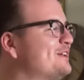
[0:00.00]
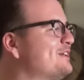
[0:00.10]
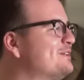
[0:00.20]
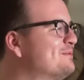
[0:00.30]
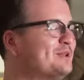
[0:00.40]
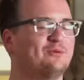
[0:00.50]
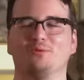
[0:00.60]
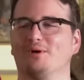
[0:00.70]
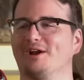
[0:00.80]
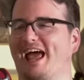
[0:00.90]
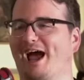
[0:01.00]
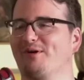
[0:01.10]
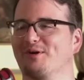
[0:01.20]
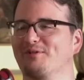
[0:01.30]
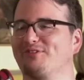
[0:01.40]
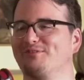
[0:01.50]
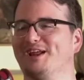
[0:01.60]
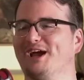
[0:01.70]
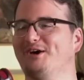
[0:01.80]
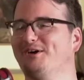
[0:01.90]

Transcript: You mean one hour from now?